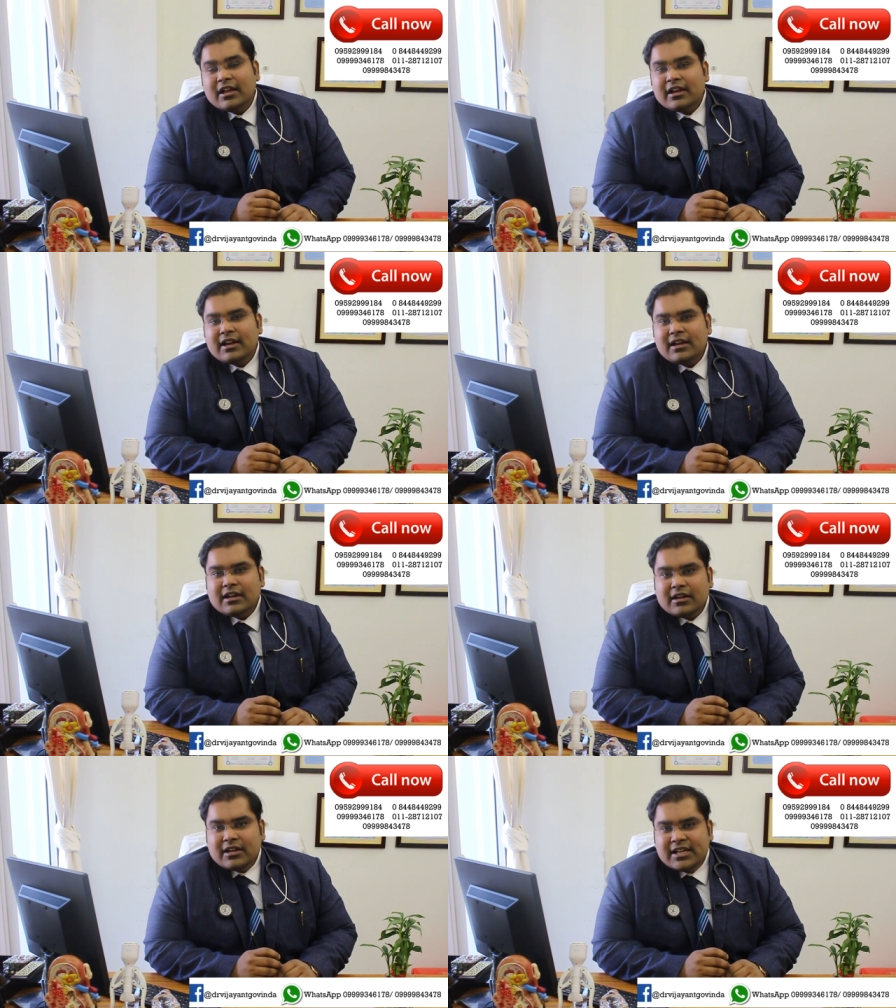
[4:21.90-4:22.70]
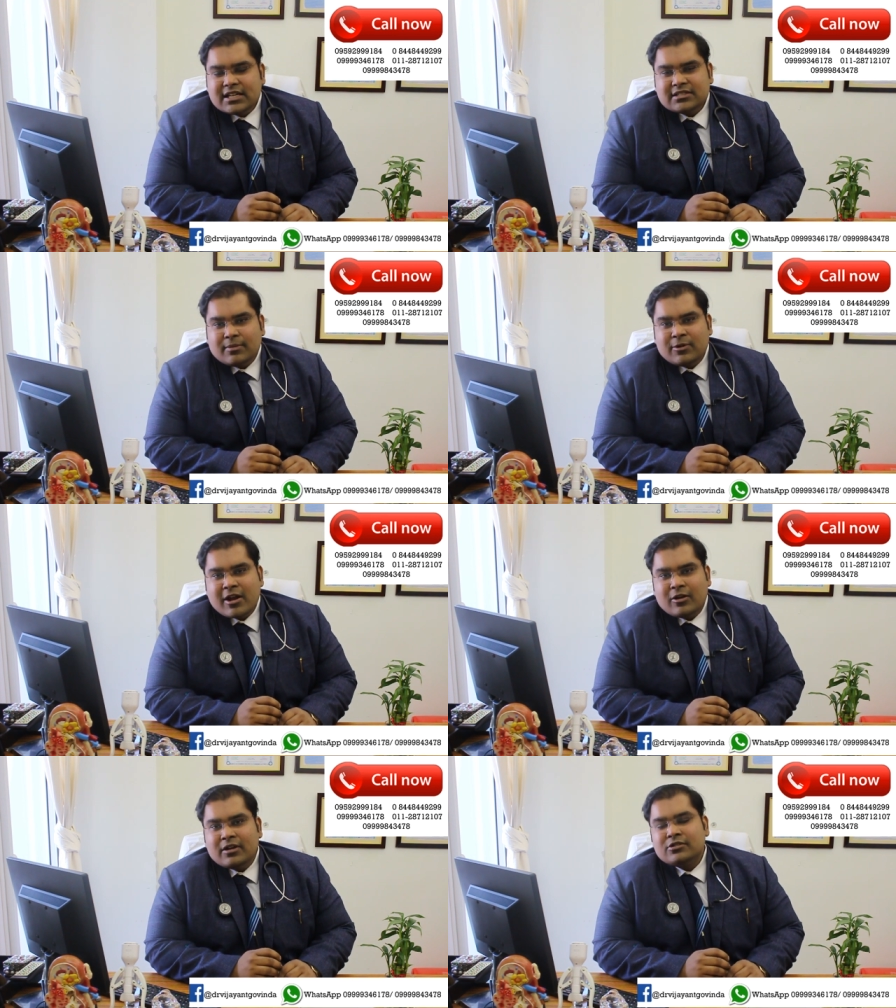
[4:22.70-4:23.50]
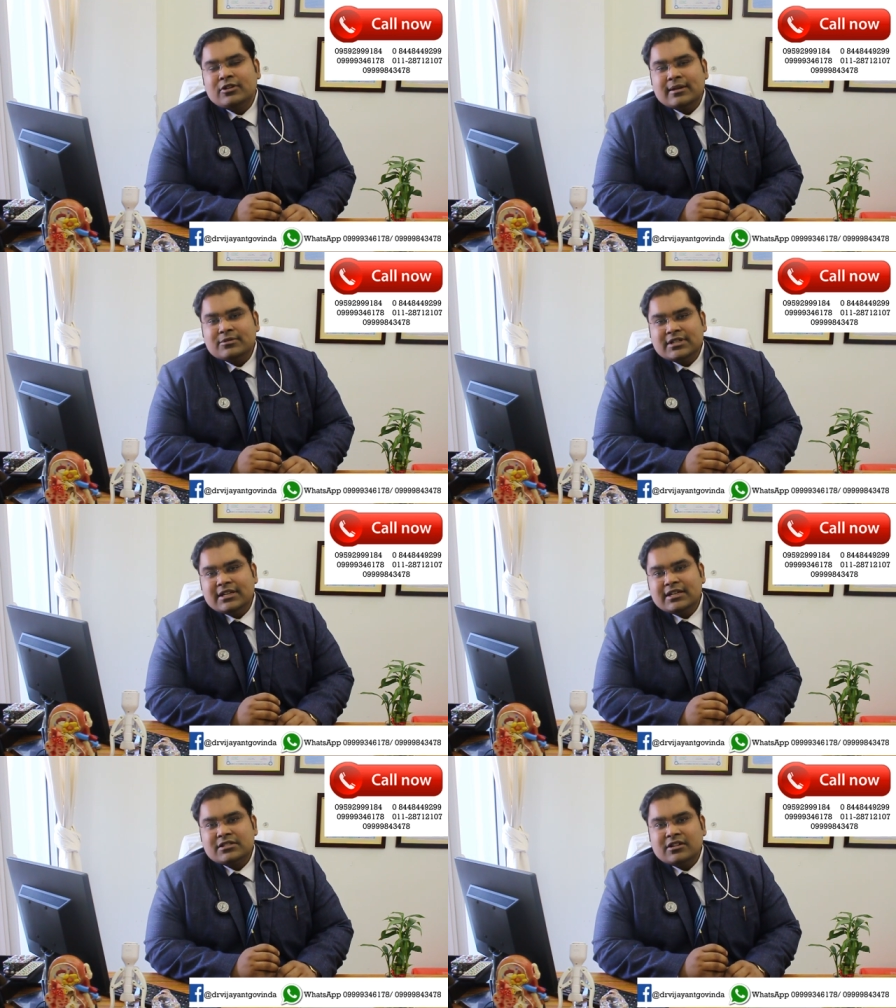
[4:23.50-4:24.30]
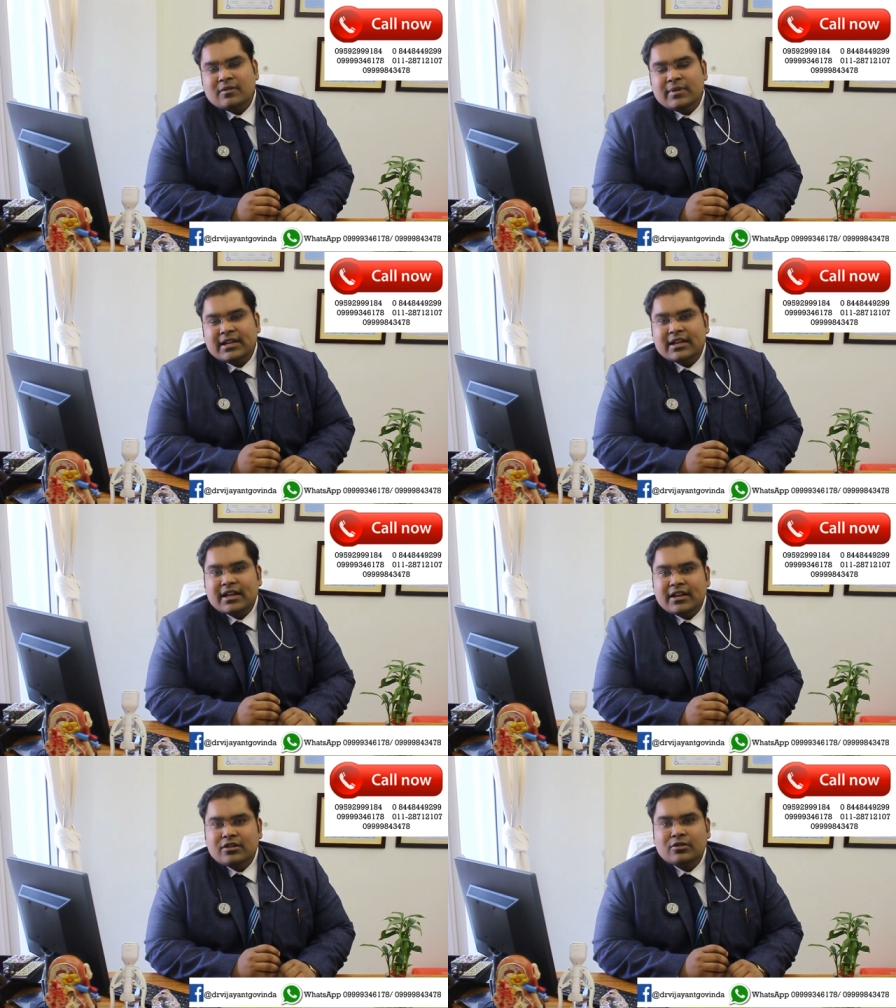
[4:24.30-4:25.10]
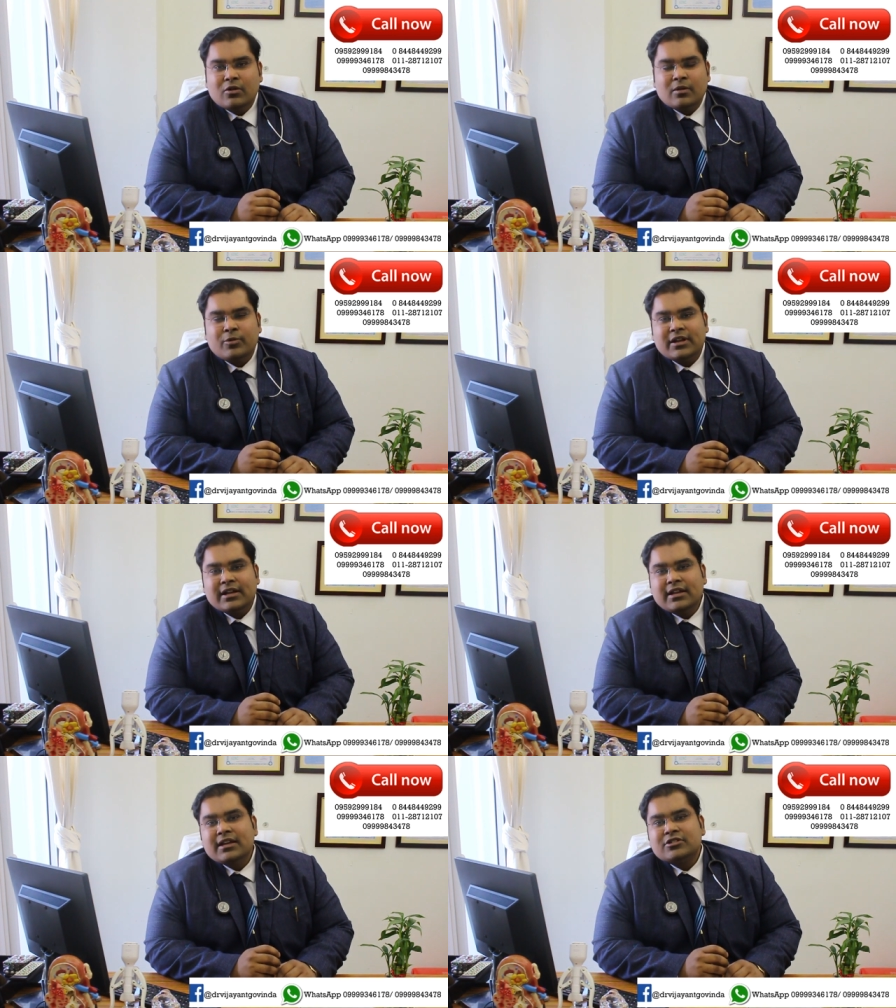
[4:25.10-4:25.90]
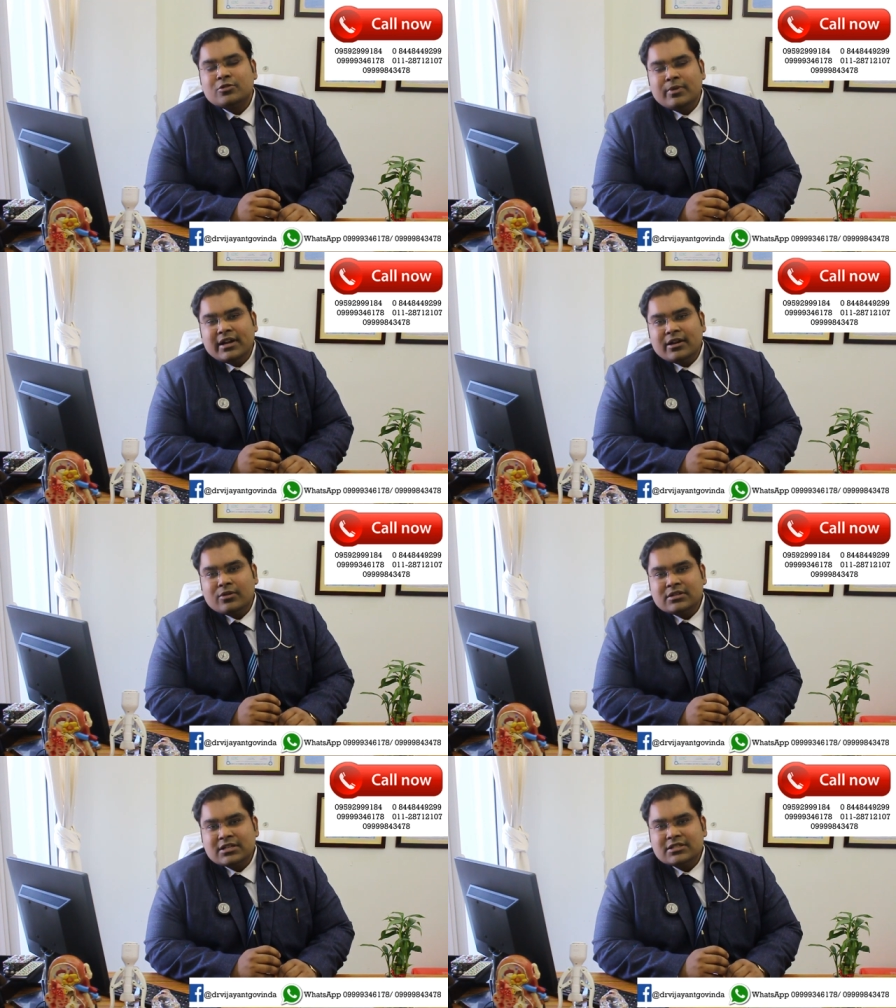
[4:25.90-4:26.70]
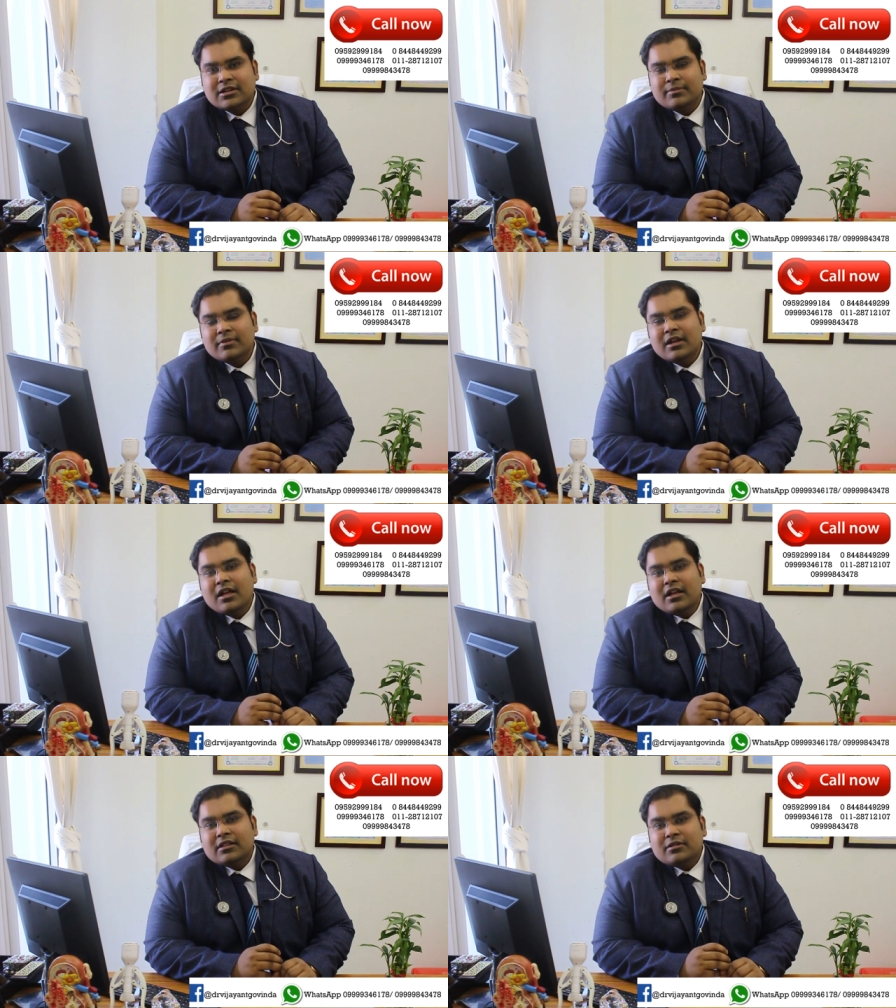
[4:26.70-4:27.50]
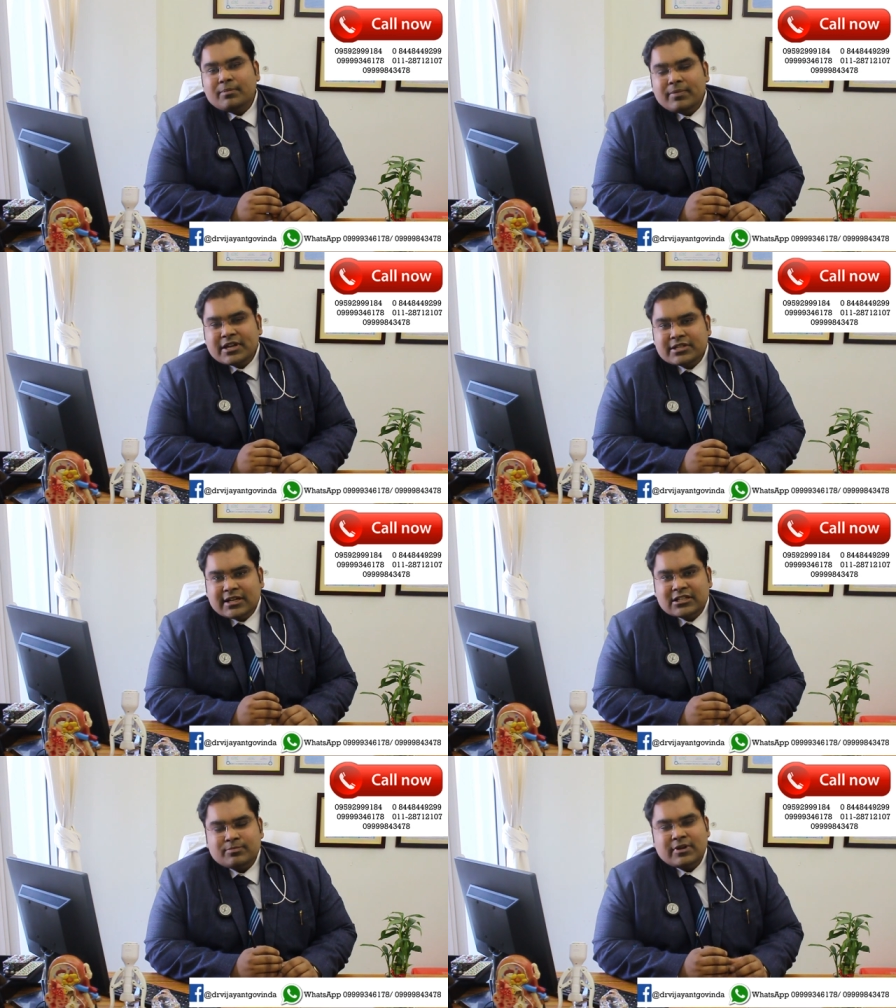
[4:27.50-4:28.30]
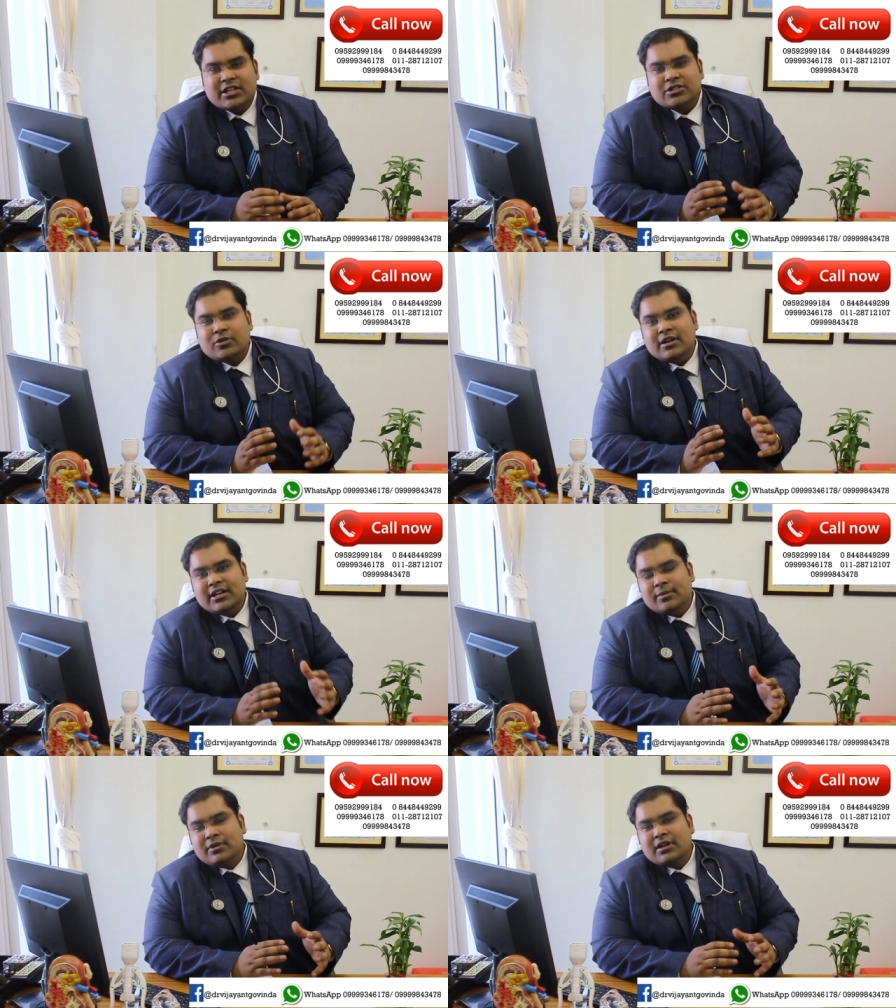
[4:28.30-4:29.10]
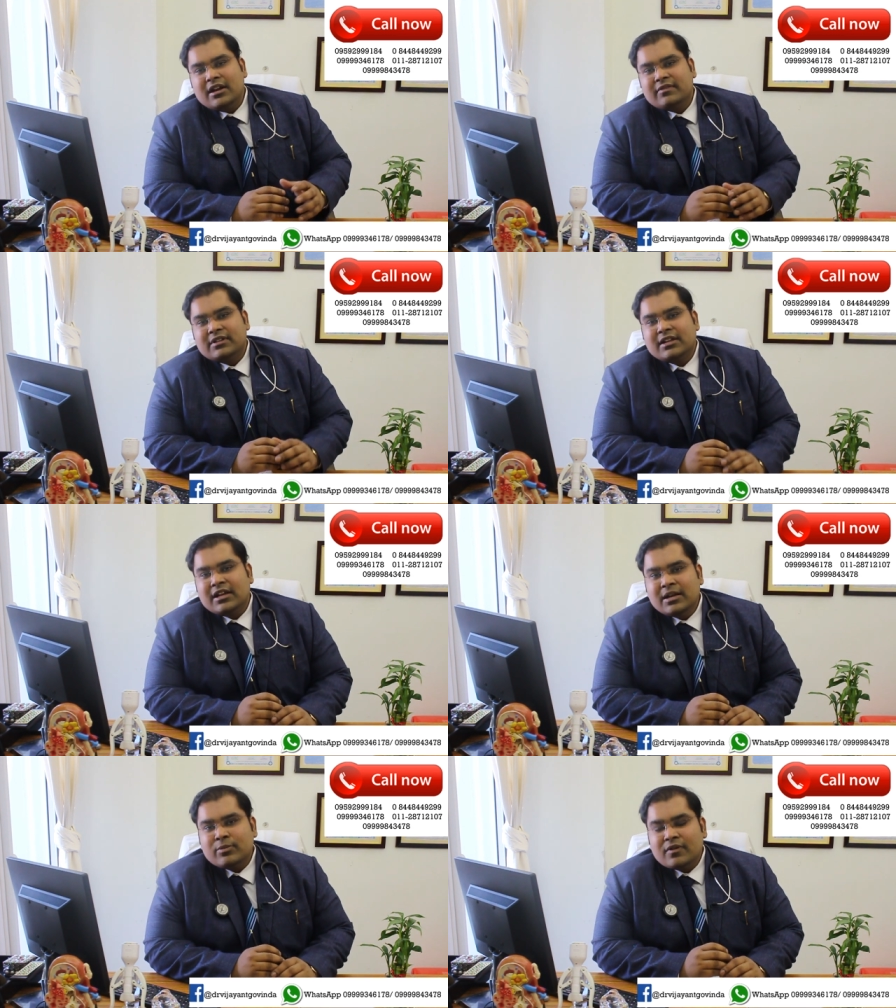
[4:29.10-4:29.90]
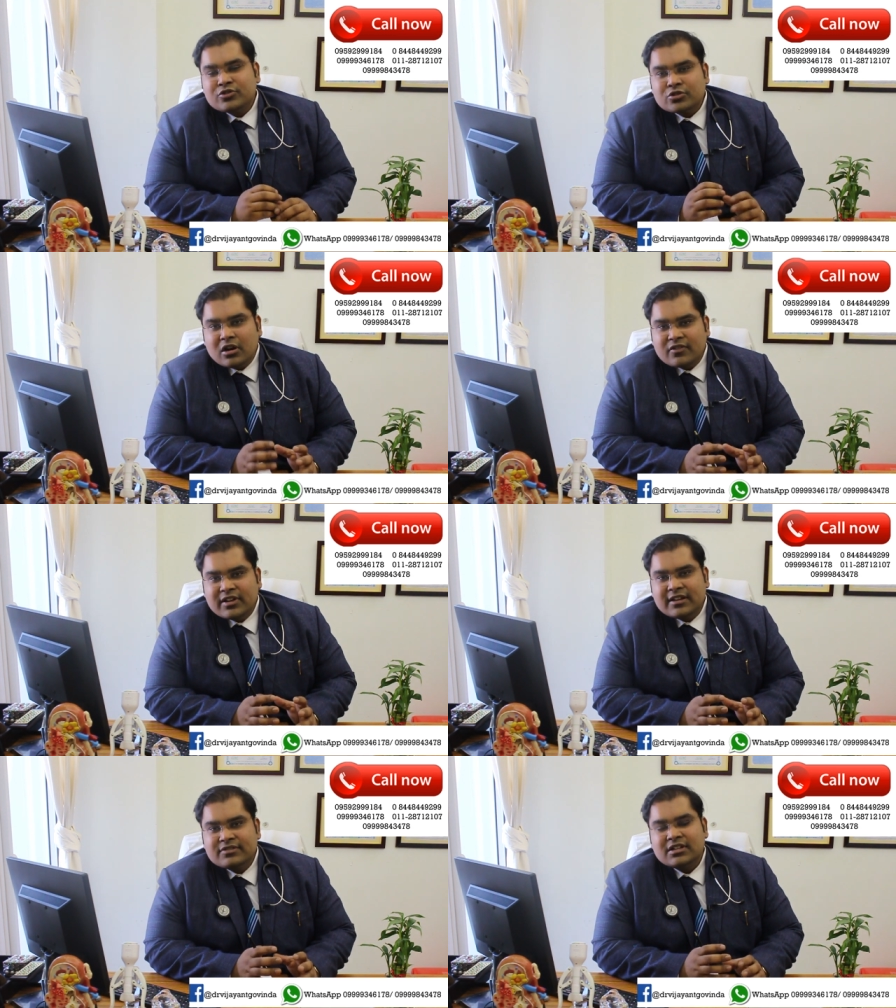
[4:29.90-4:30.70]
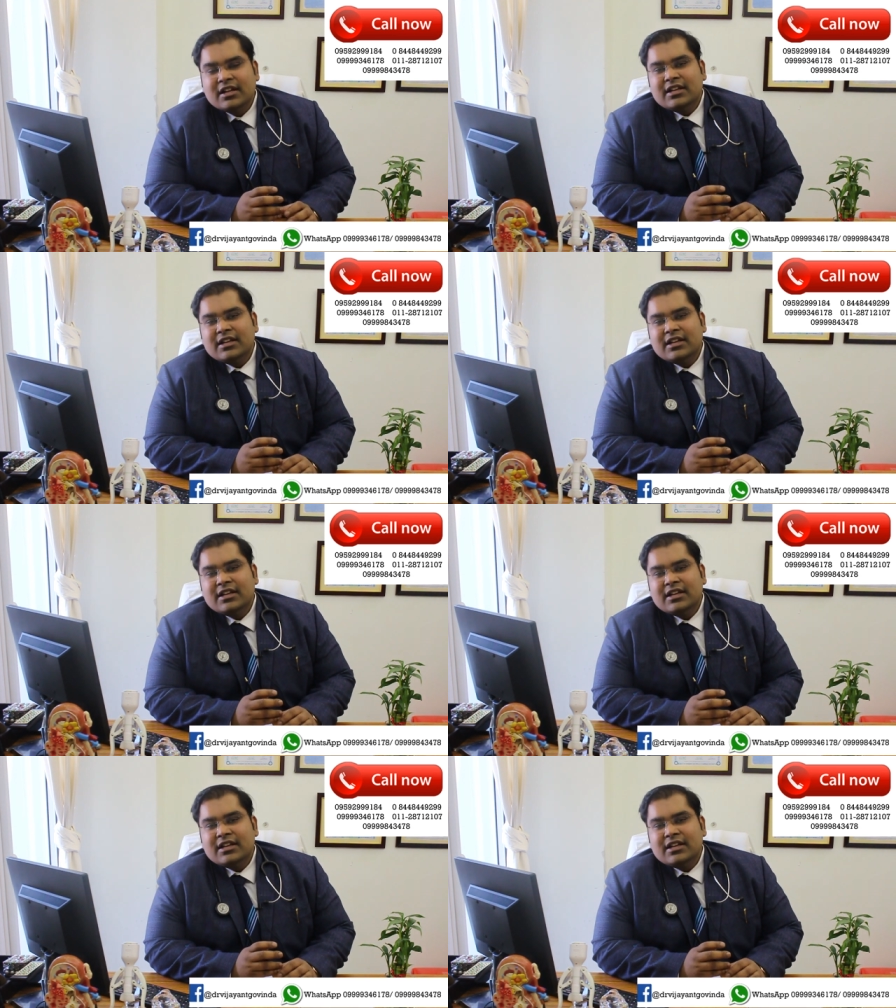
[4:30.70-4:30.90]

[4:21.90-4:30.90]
In E S W L or lithotripsy, instead of making any hole or putting any instrument into the system, the patient is placed on a table, and with the help of shock waves